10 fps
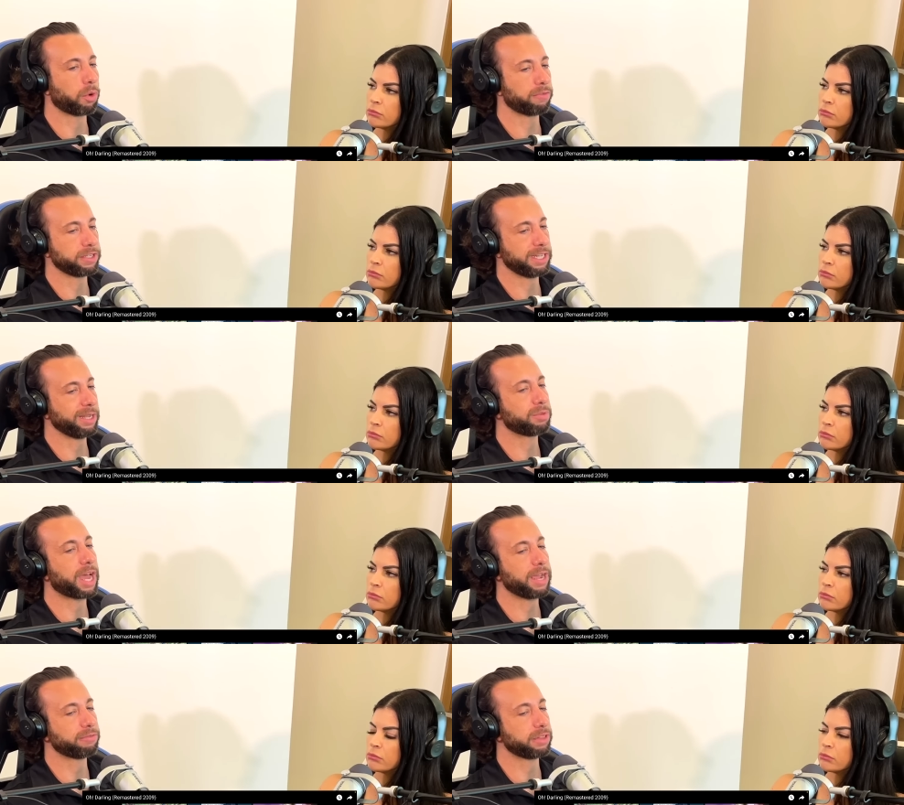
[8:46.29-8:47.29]
Speaker 1: more of a deep
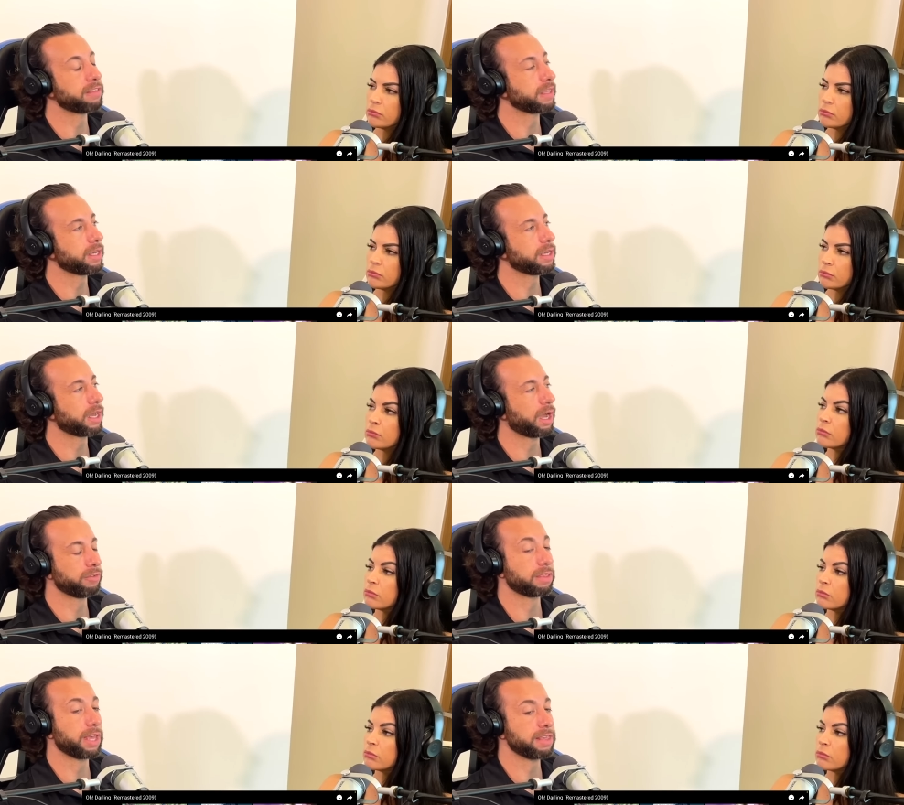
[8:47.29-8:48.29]
dive listen.
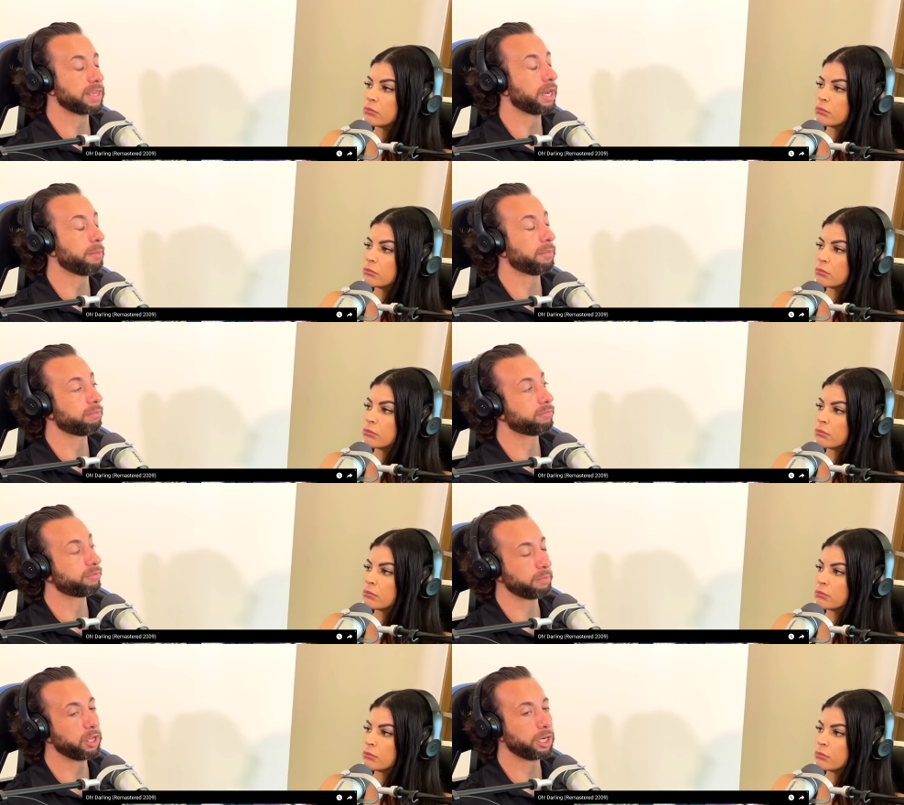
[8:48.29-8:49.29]
Obviously, I said I'm
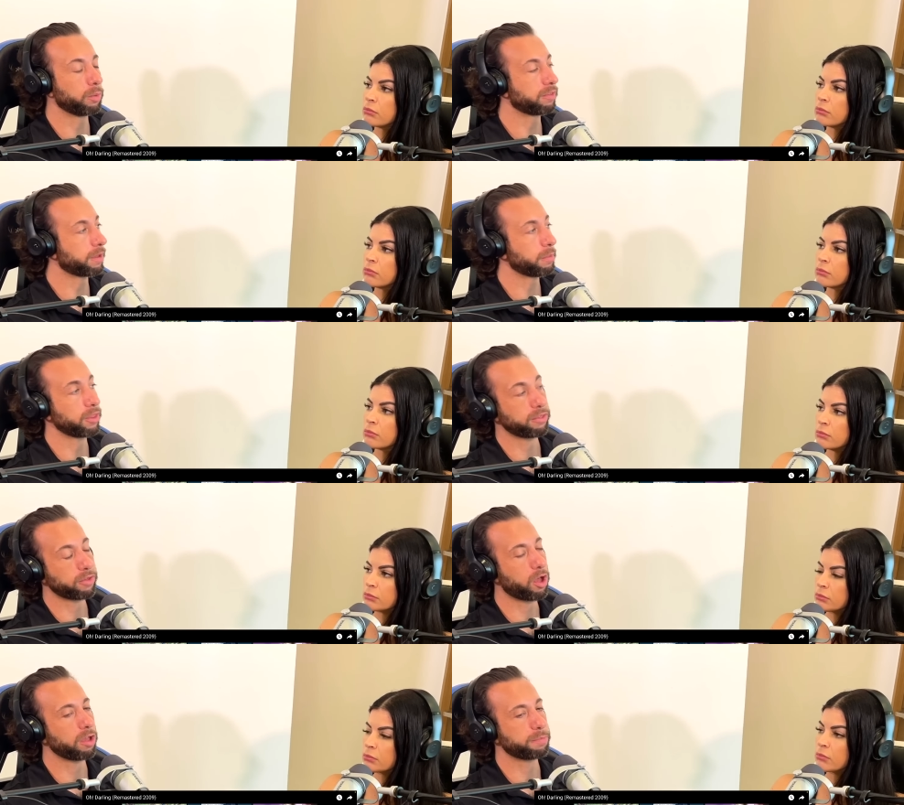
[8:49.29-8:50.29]
familiar with some of the
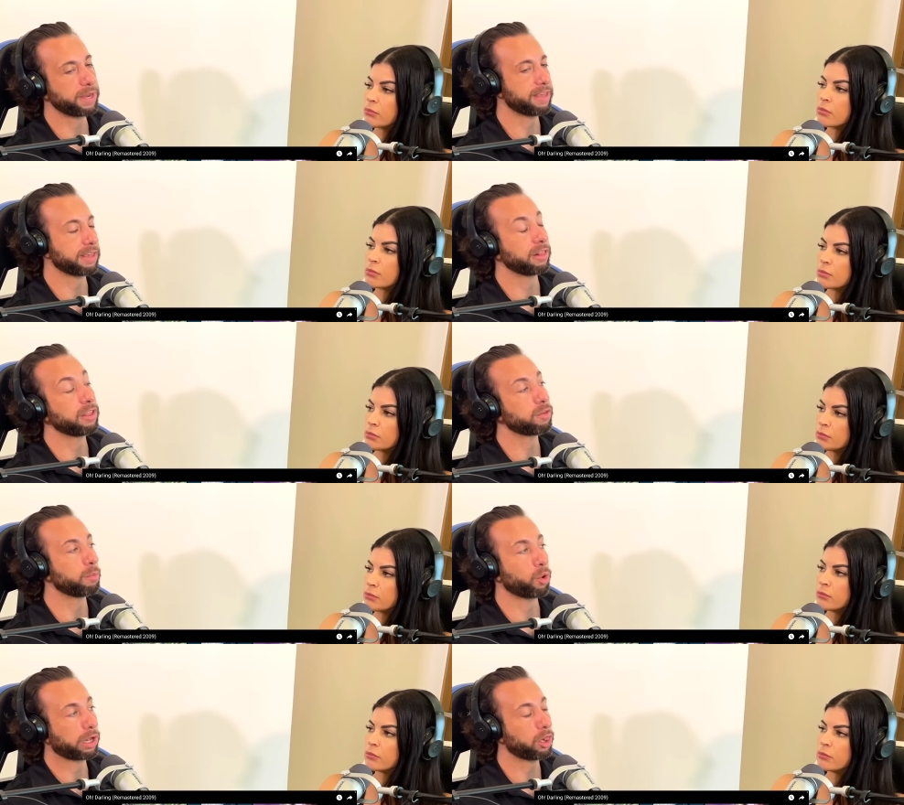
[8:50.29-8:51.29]
songs, but as I
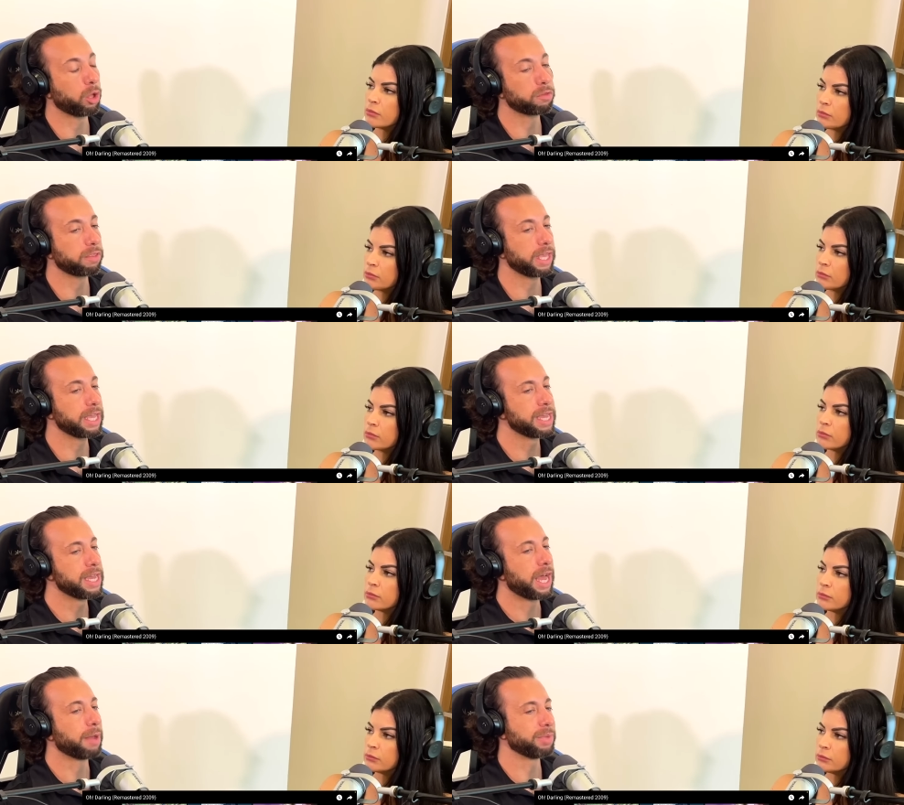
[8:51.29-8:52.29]
listen more closely,
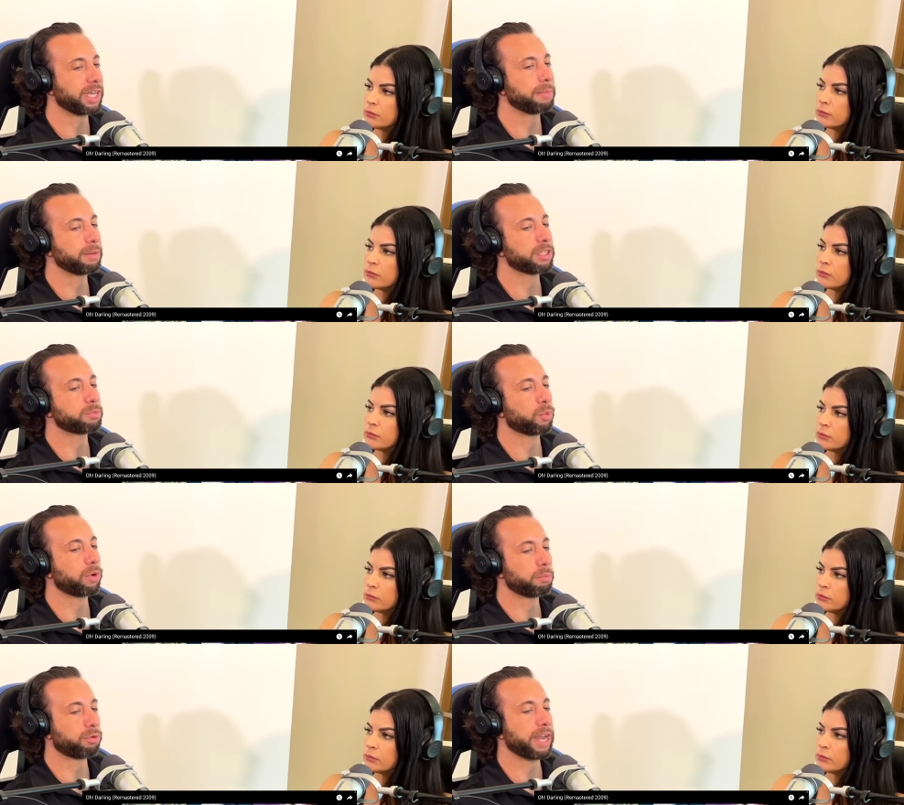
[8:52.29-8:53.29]
I'm becoming much
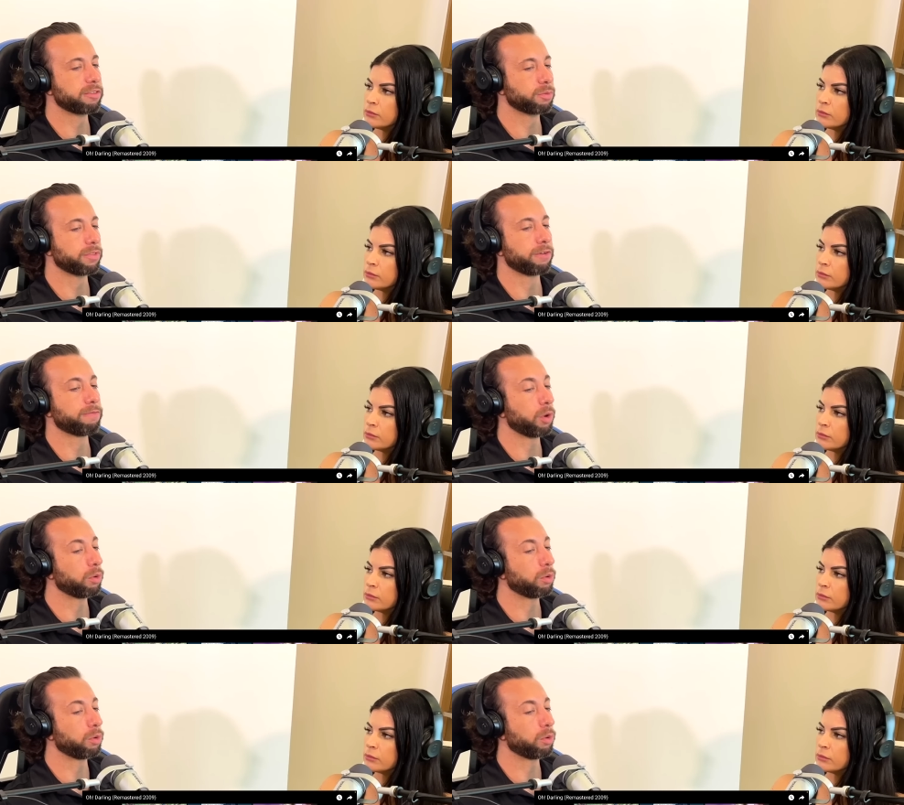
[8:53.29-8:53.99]
more impressed with their